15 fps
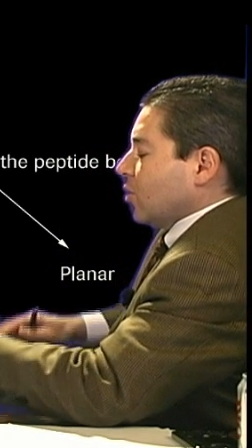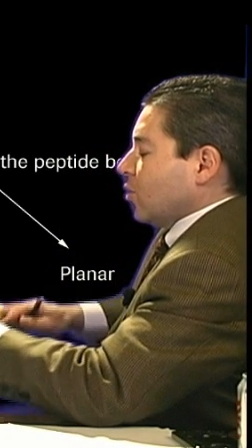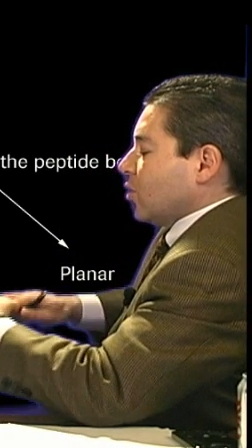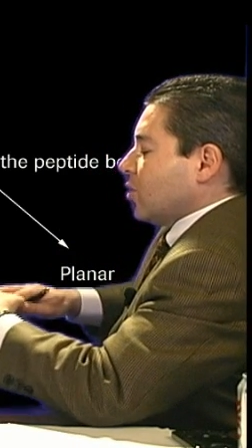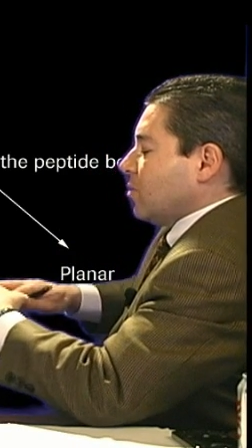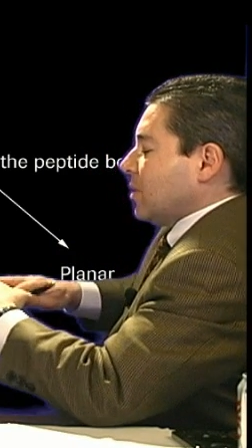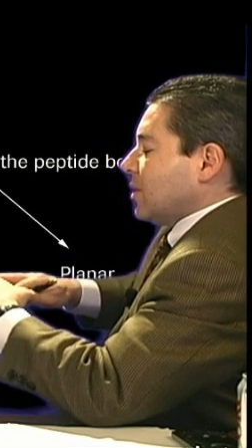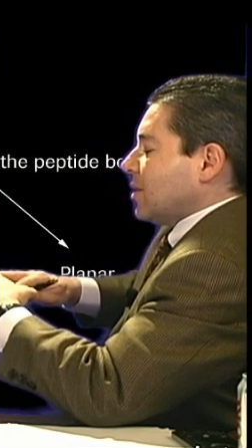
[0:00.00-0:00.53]

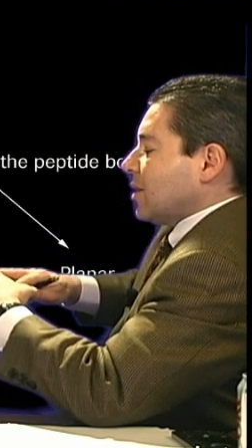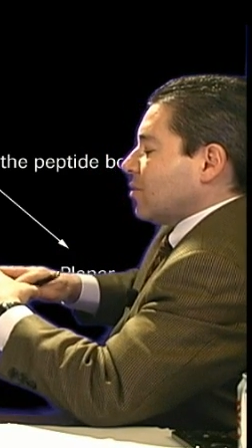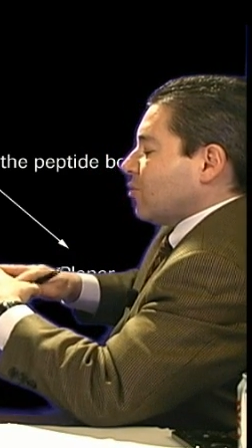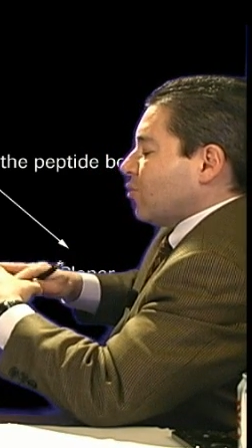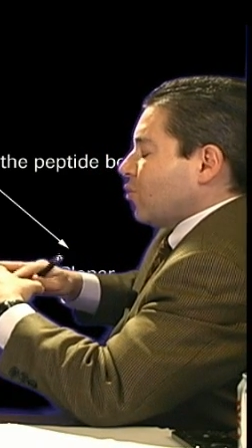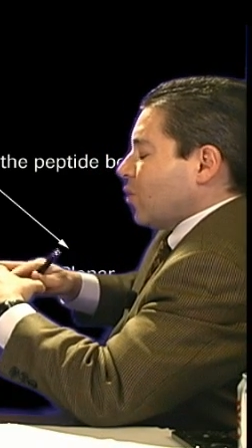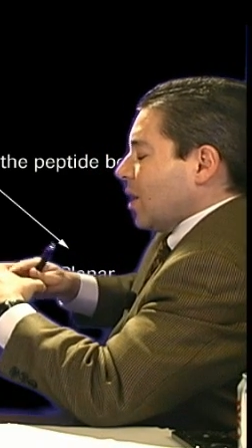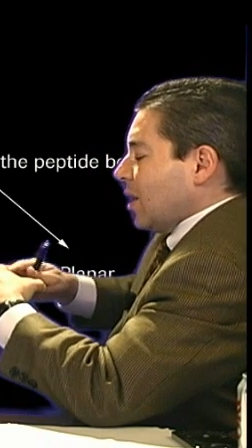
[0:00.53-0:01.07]
which means there's
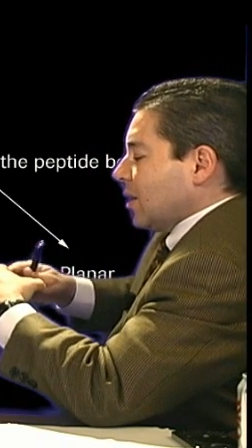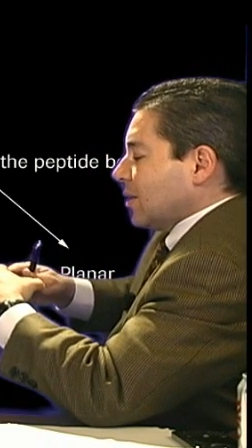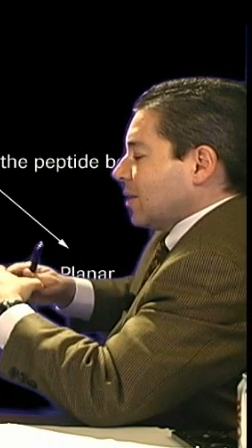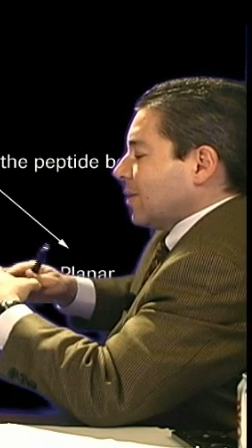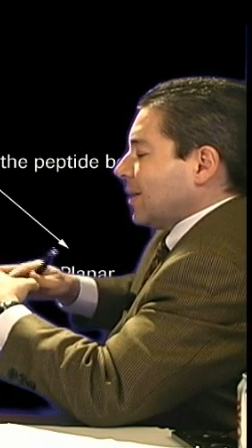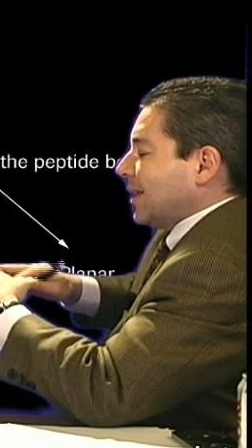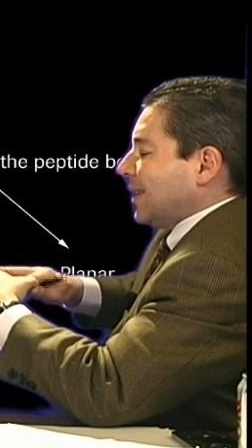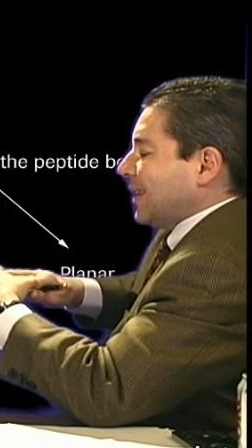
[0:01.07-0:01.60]

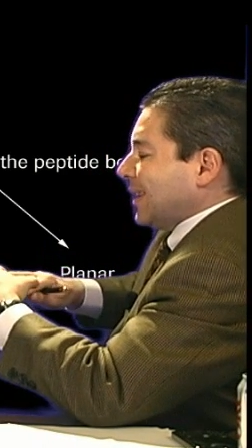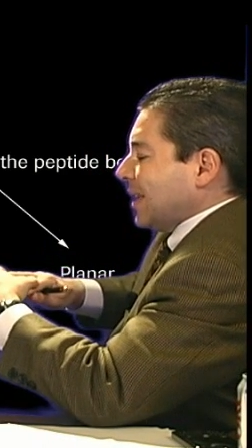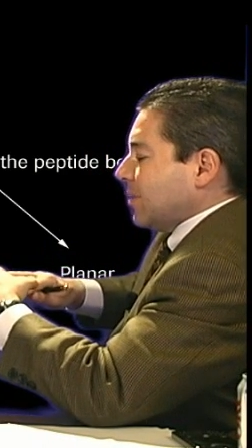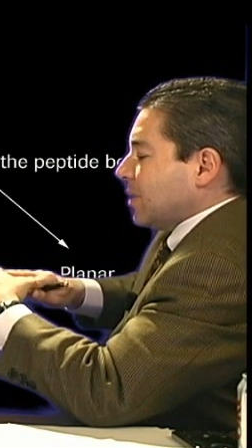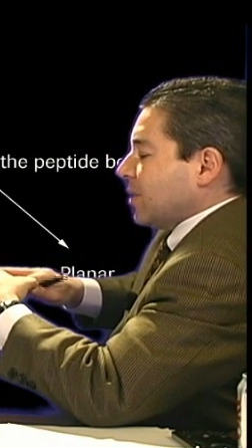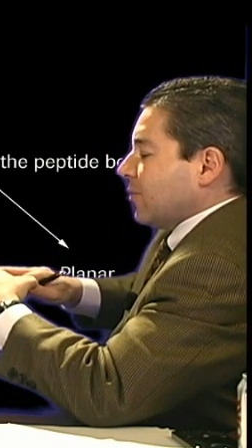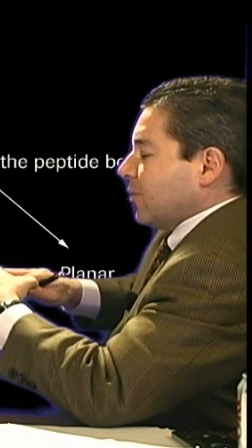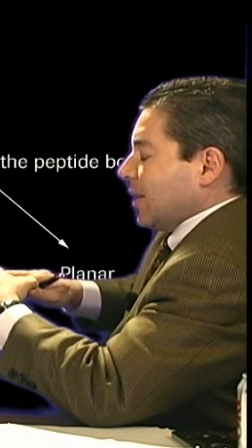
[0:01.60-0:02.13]
relatively
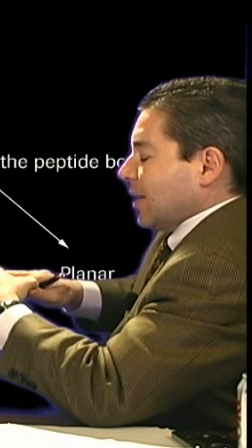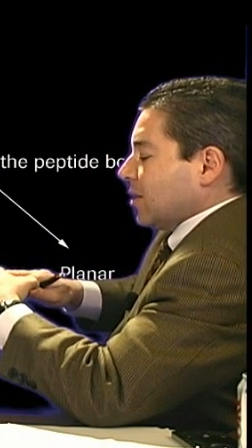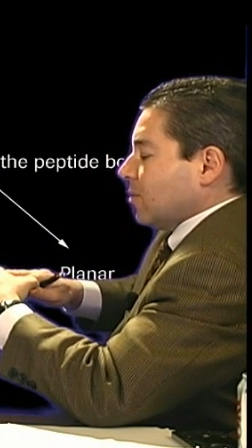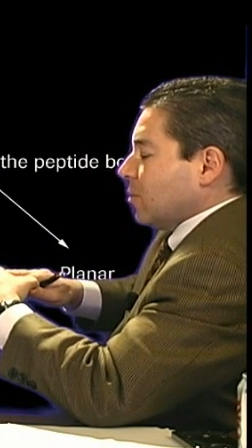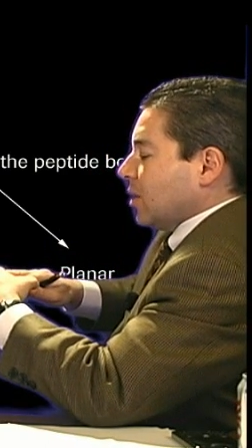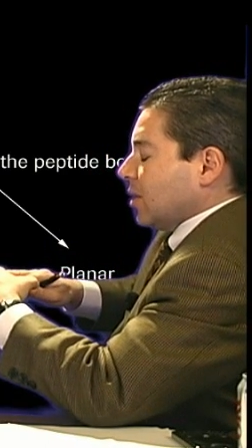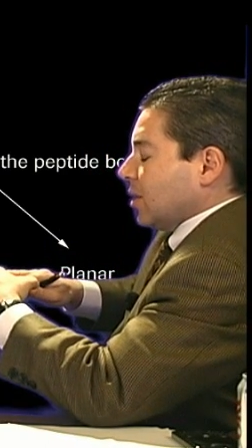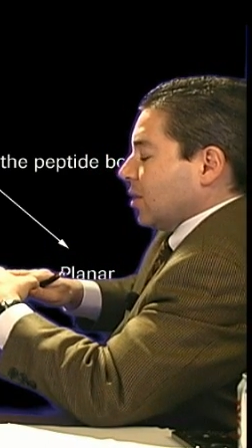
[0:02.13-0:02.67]
limited
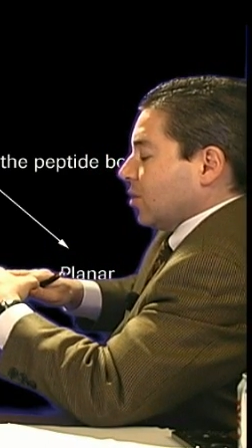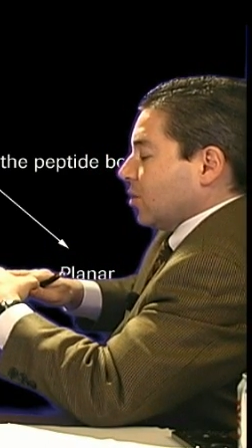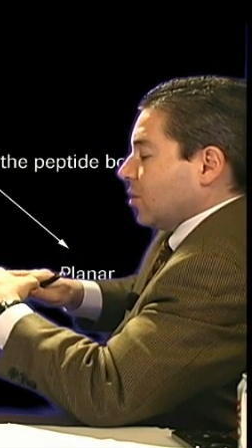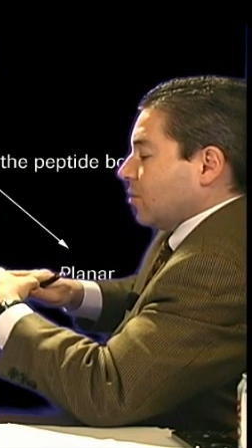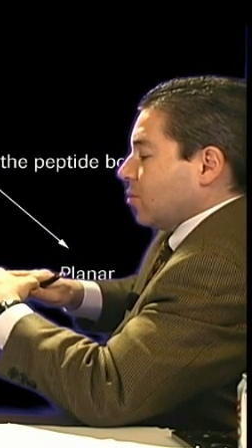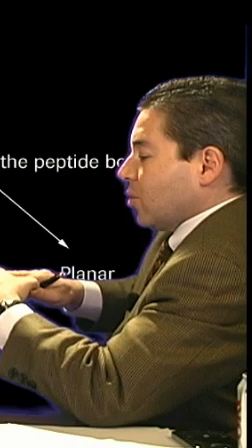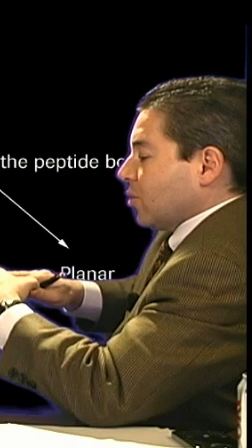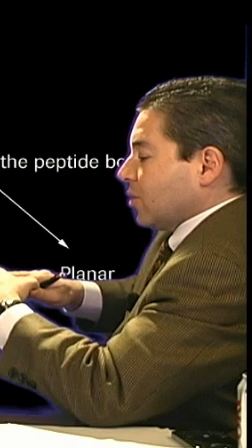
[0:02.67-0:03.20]
flexibility to
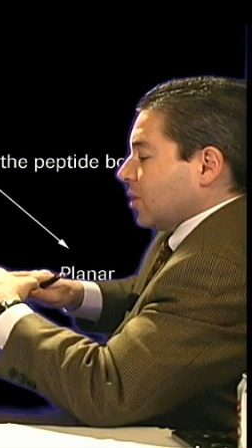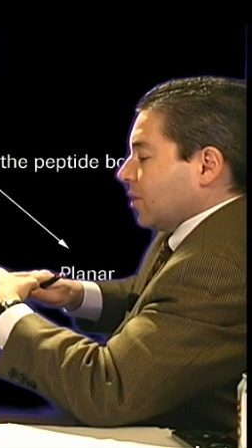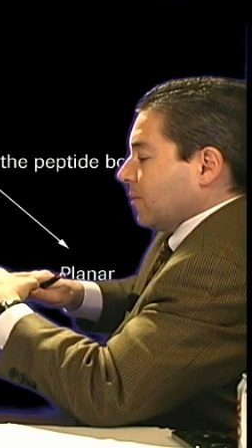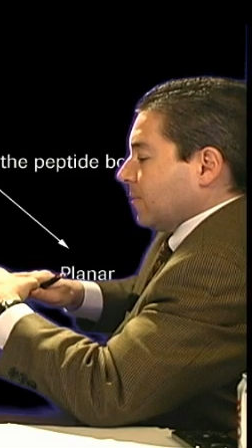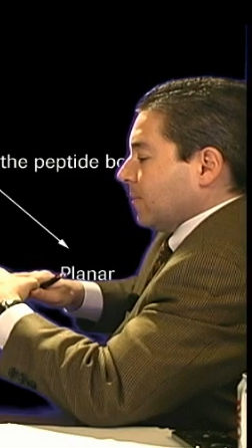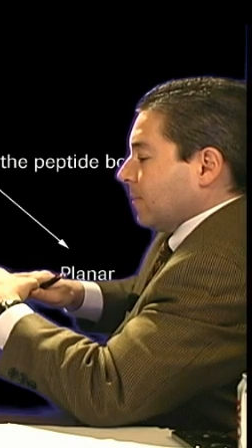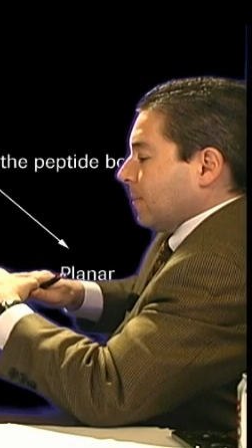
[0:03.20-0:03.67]
the protein.